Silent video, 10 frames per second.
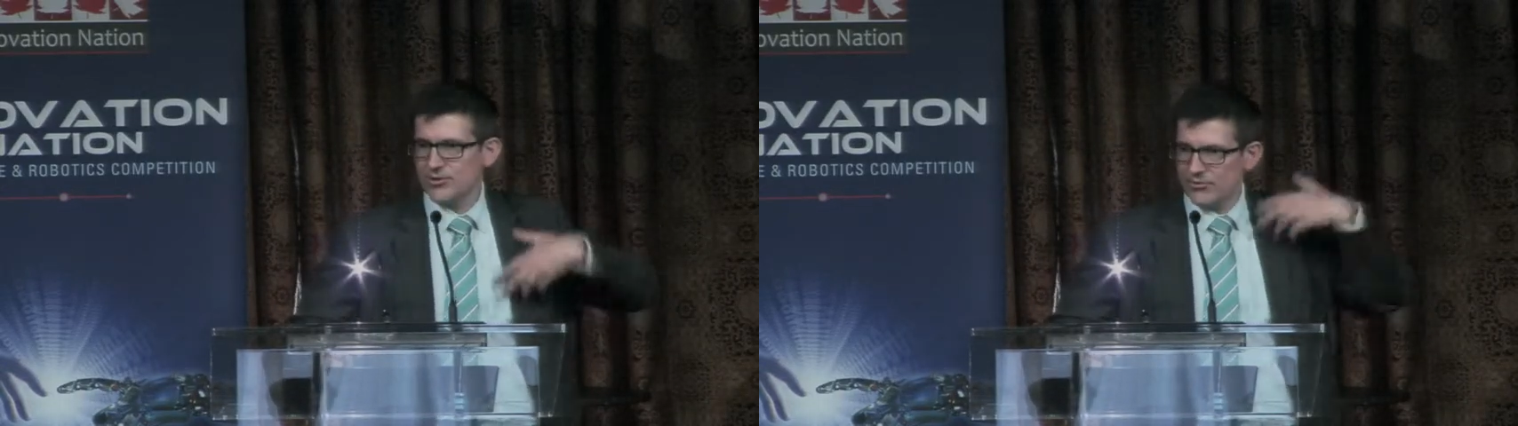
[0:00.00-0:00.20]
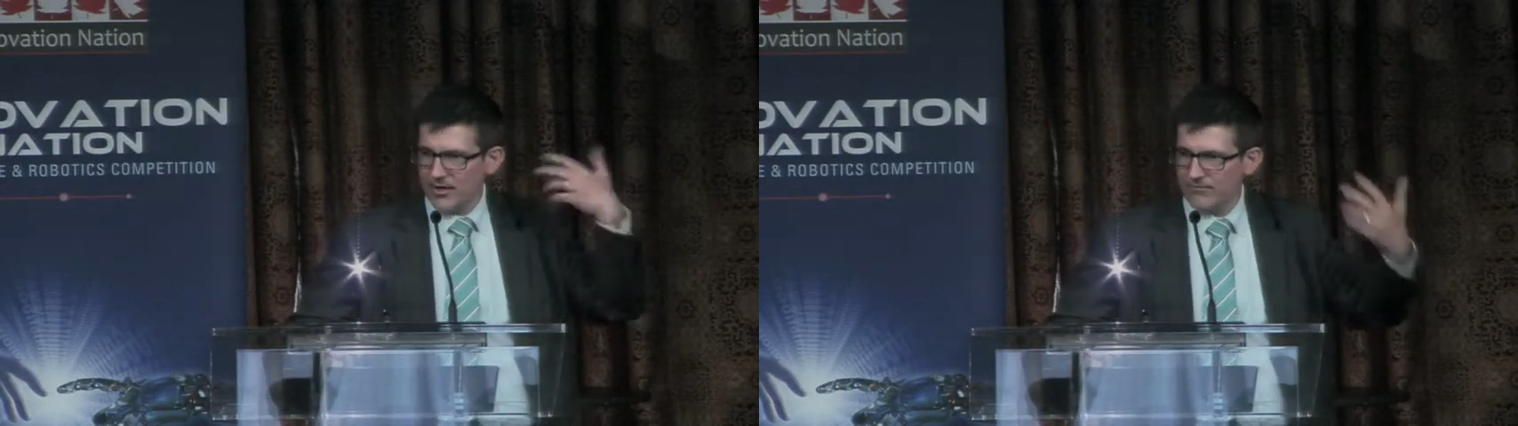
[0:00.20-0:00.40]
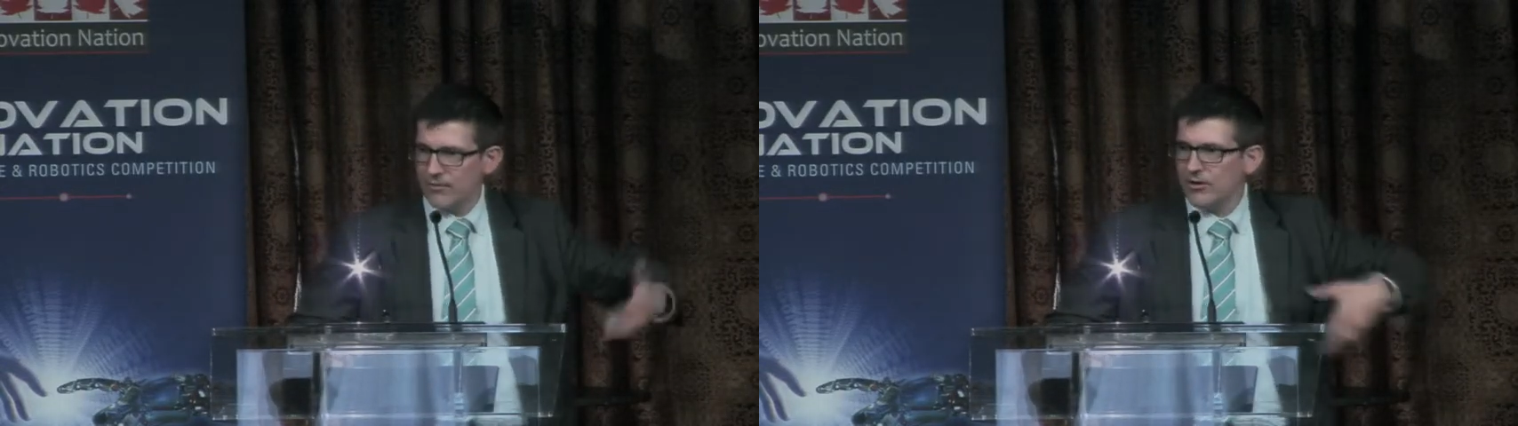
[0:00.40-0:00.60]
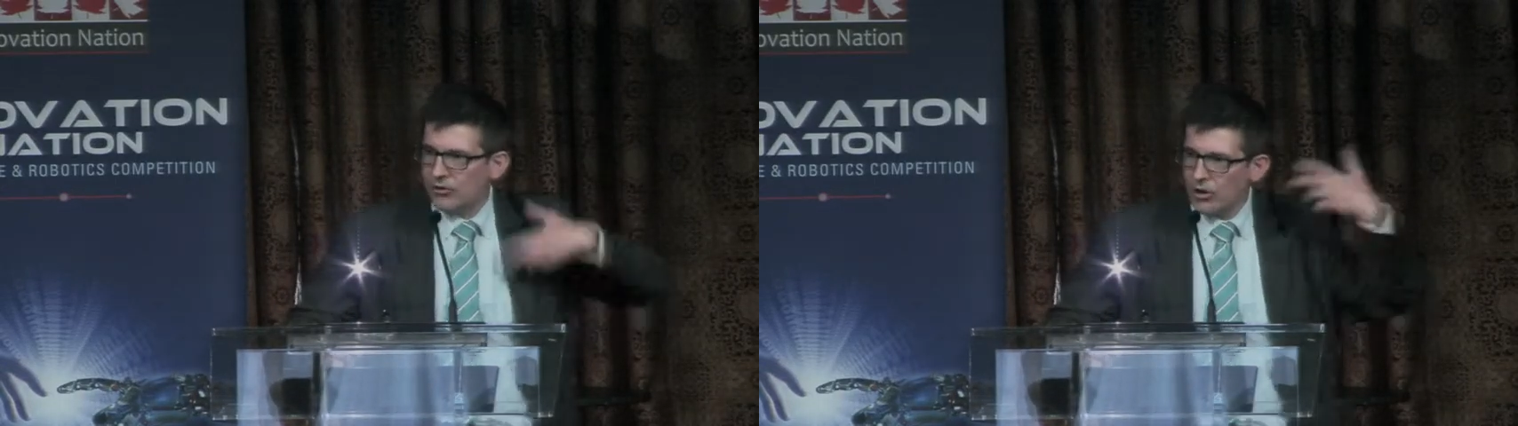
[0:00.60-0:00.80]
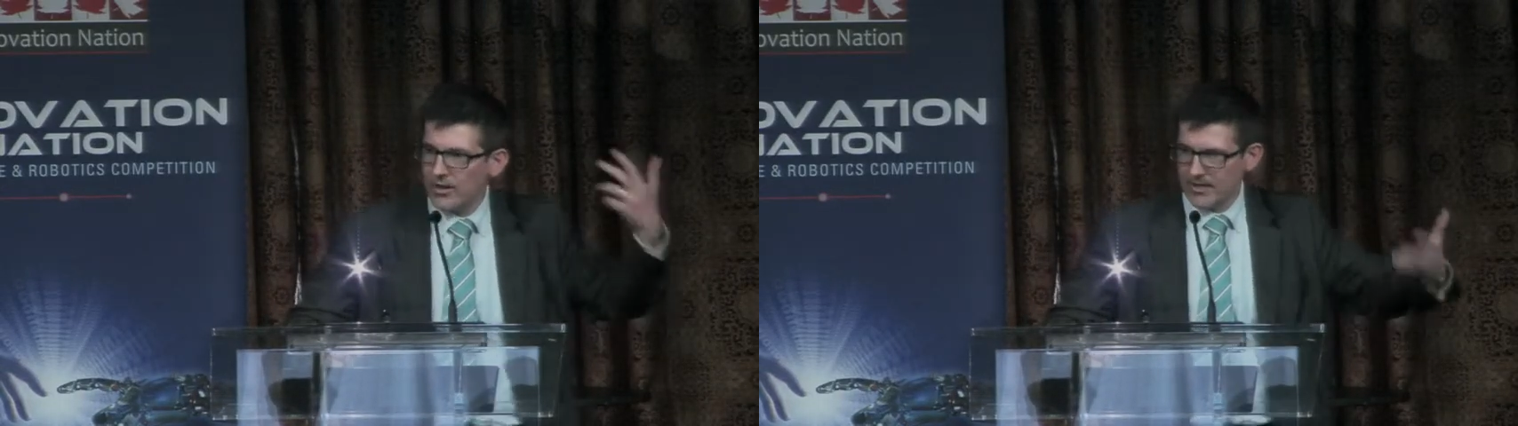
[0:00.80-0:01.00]
and you get very
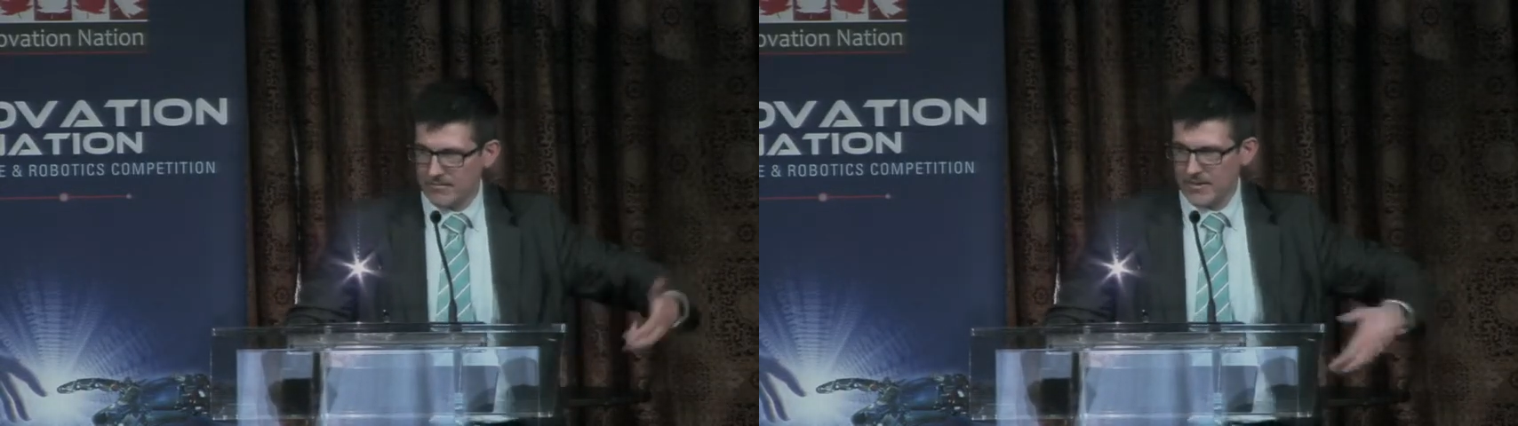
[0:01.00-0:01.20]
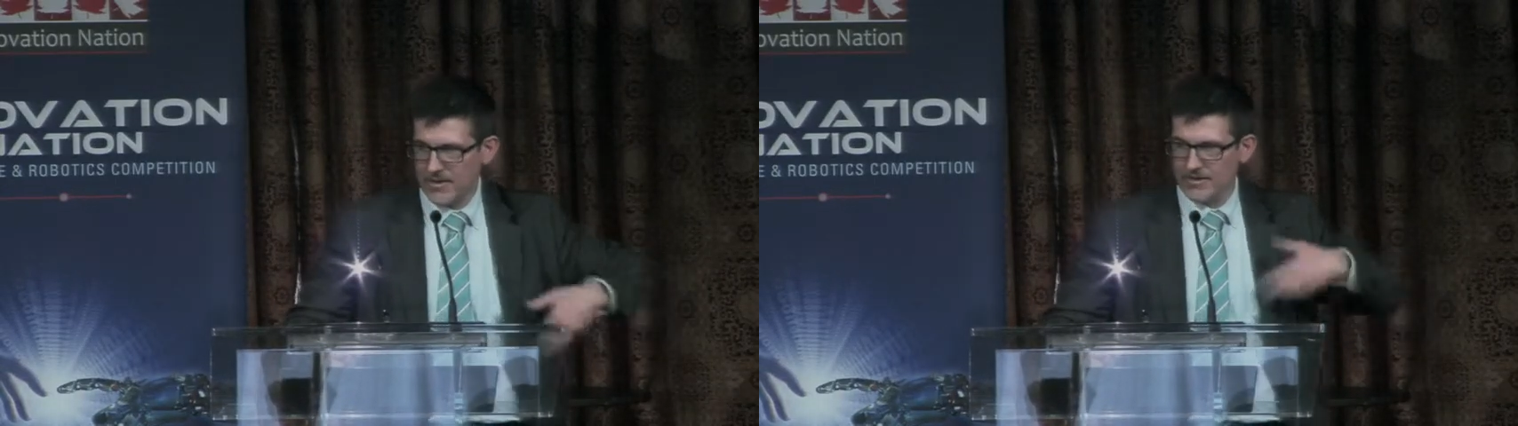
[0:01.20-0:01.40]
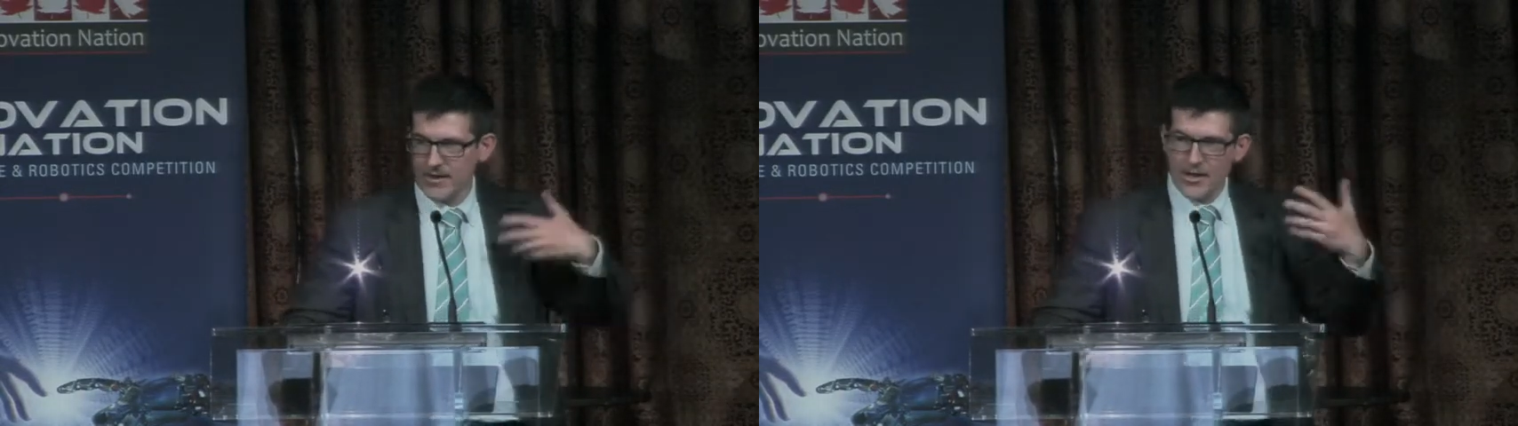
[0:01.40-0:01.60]
good at